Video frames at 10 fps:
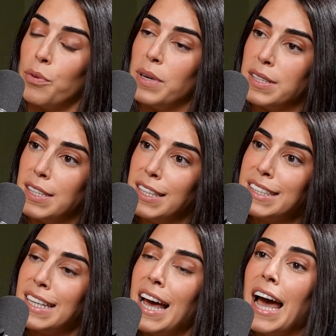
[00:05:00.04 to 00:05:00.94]
business,
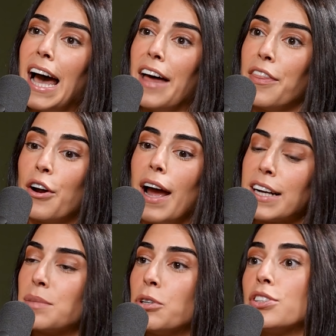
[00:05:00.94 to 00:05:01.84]
and they're
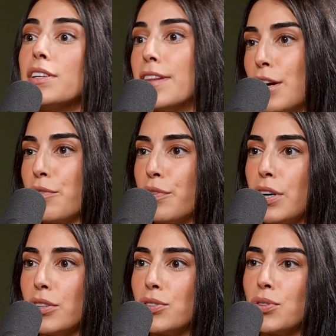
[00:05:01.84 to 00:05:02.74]
experts in their
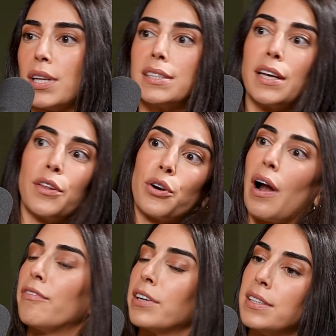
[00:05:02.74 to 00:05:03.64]
field. So let's say they're
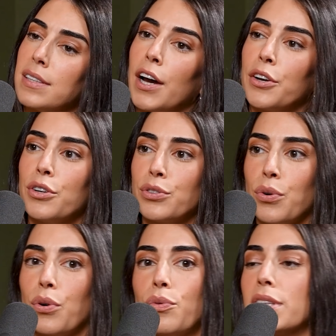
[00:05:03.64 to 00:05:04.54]
graphic designers or
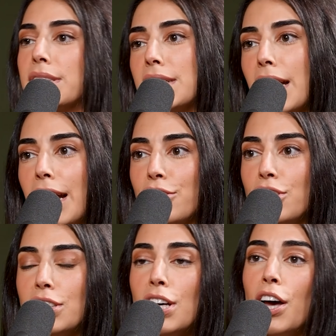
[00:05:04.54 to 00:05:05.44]
real estate agents.